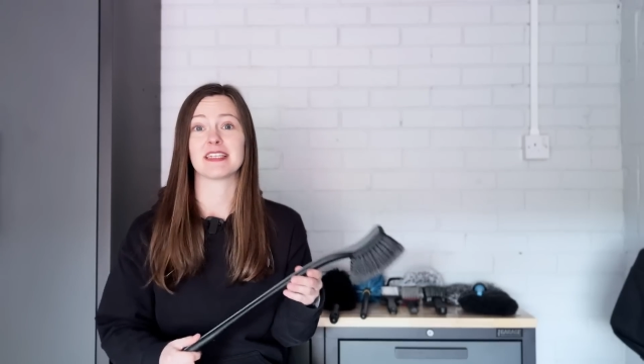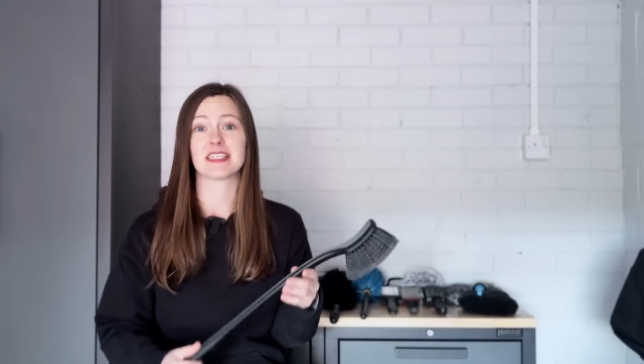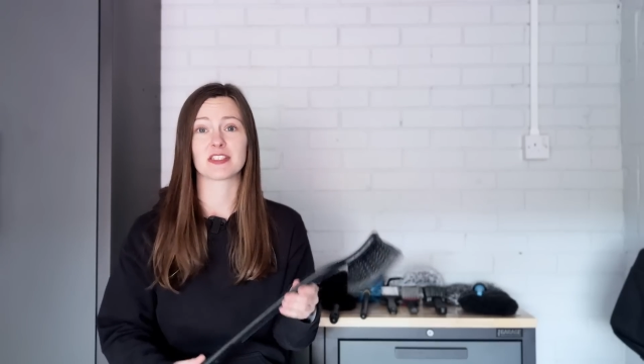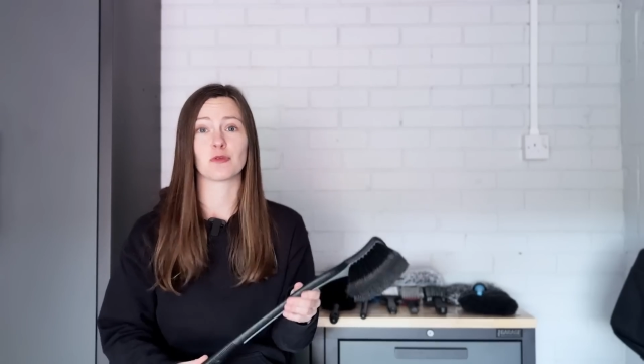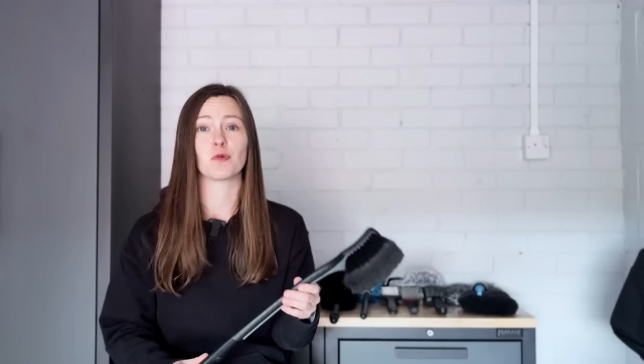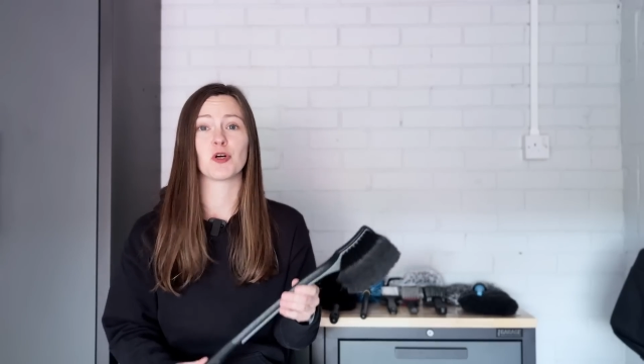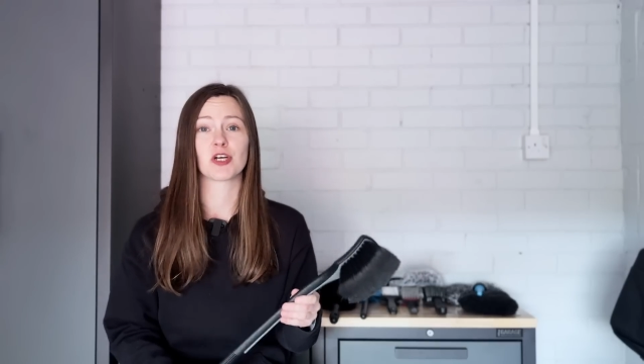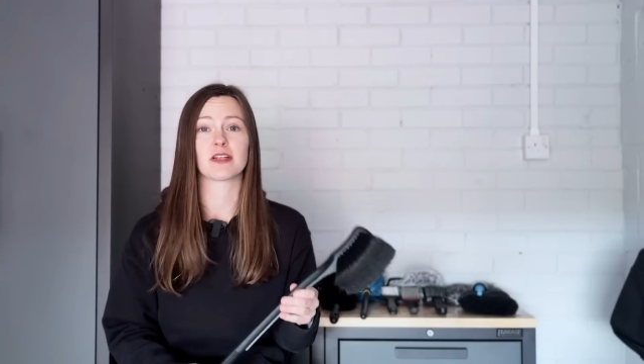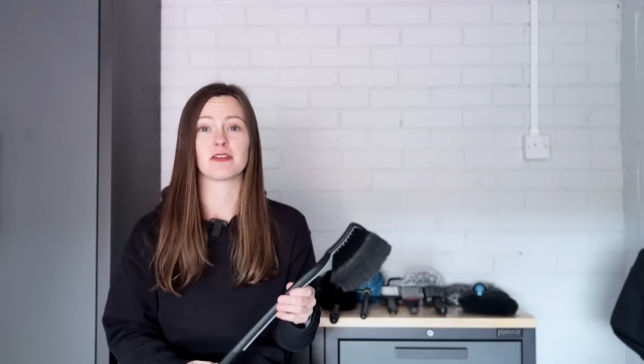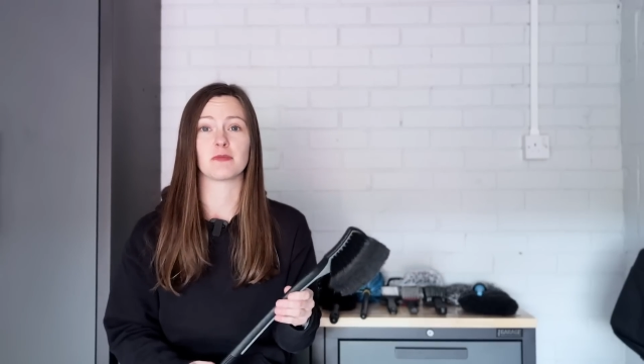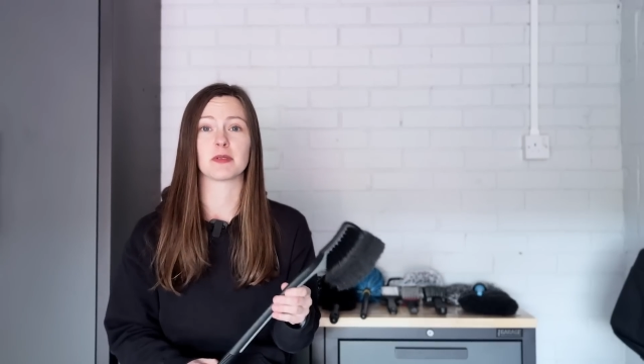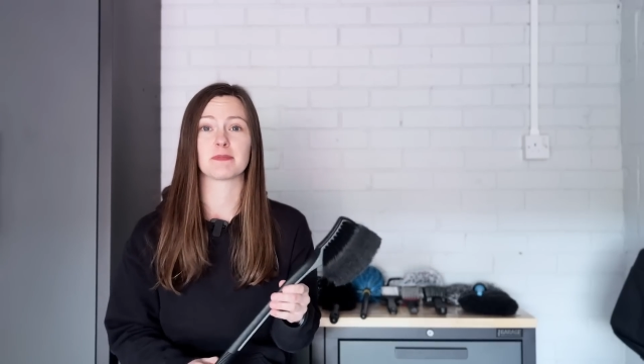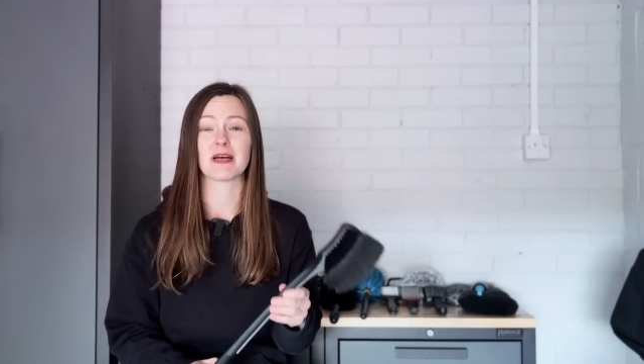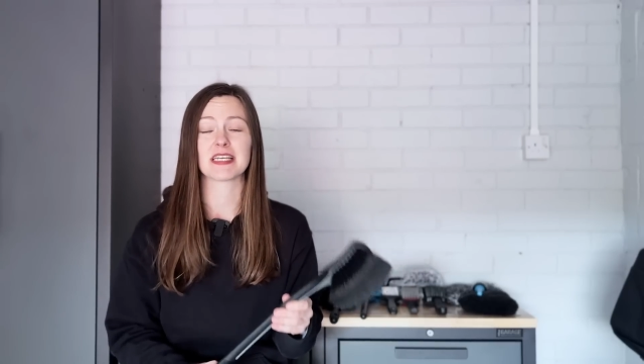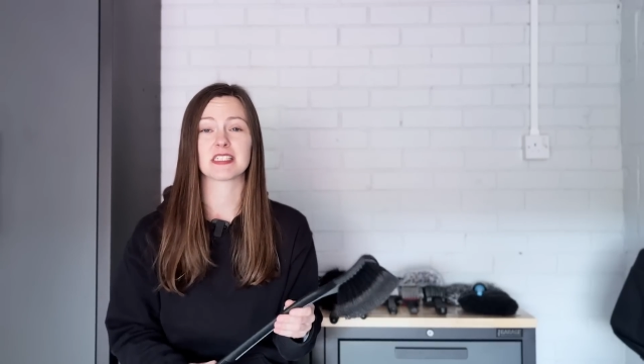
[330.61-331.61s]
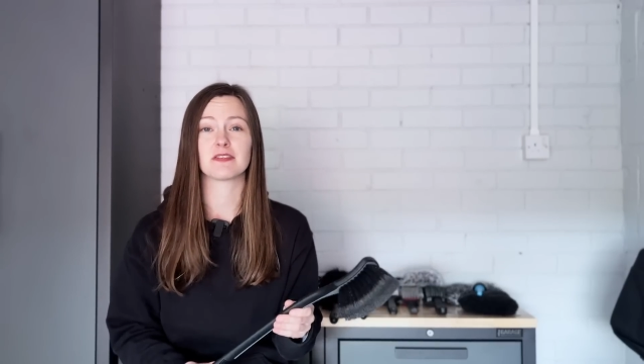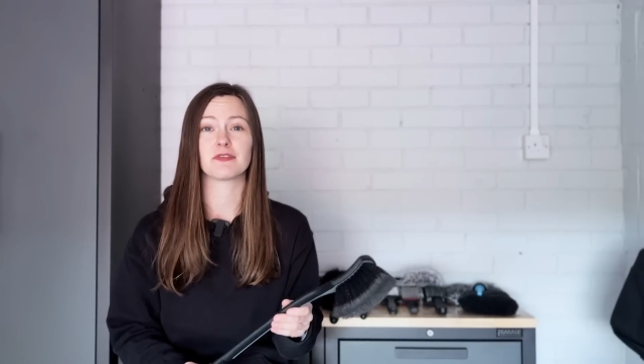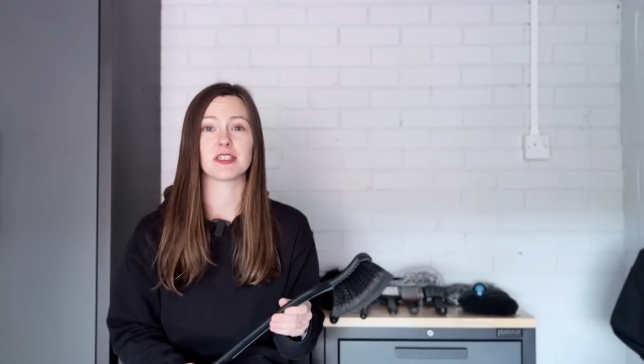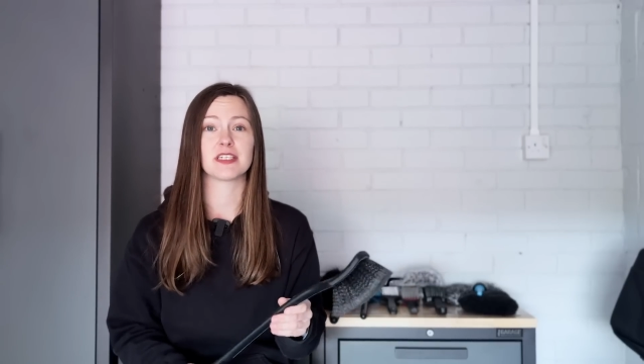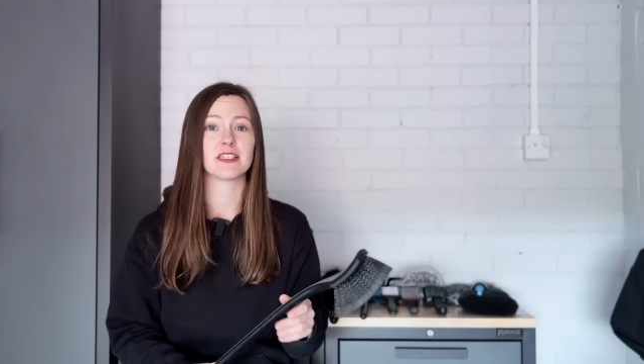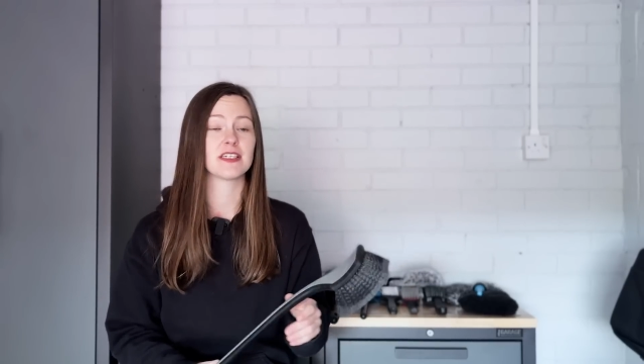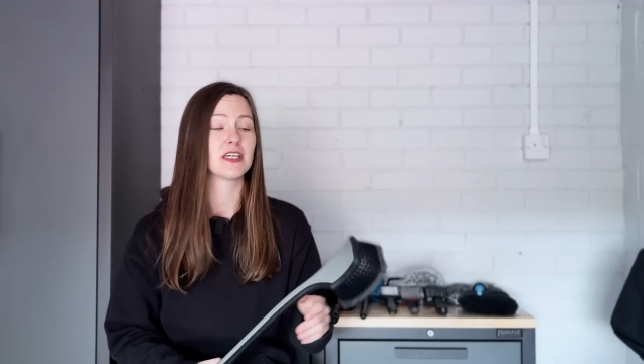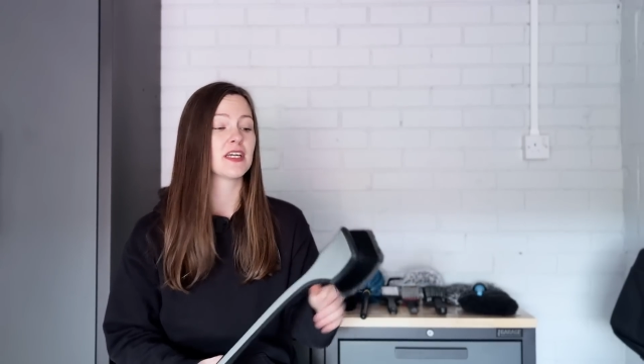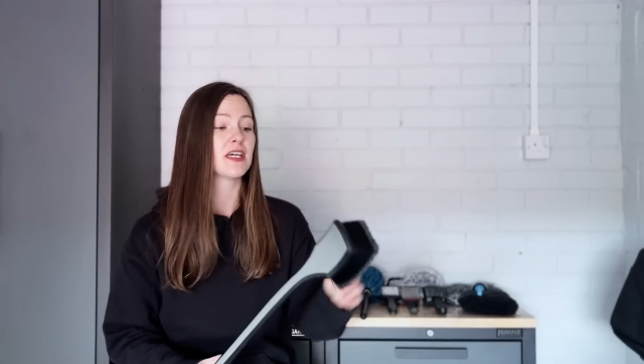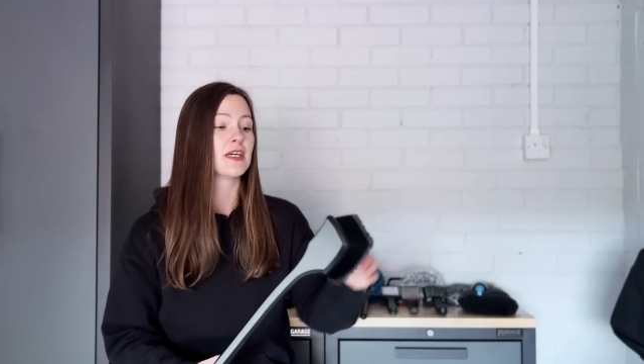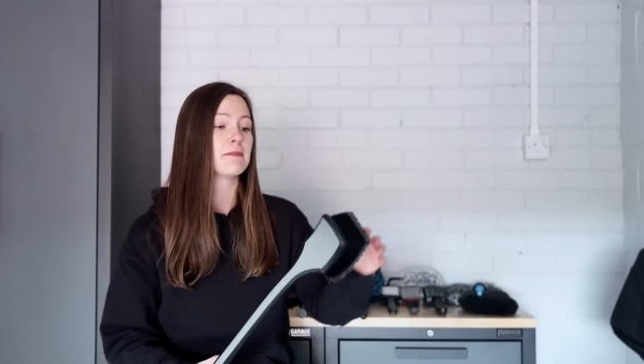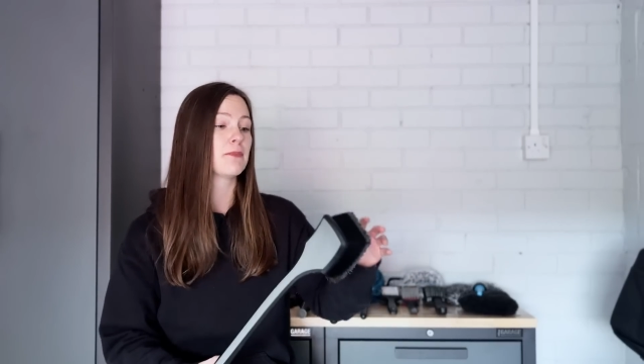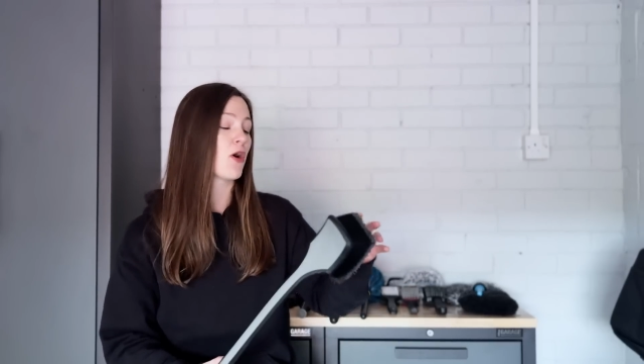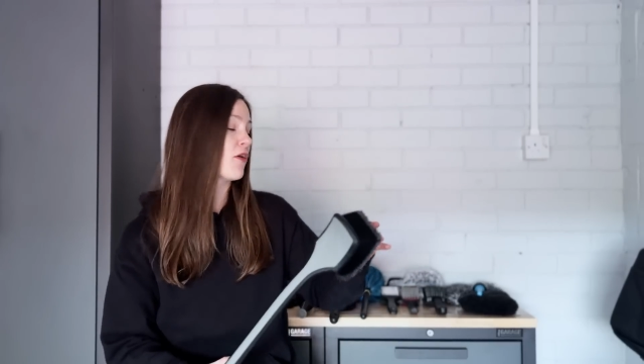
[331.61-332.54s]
this will work a little bit better for you. But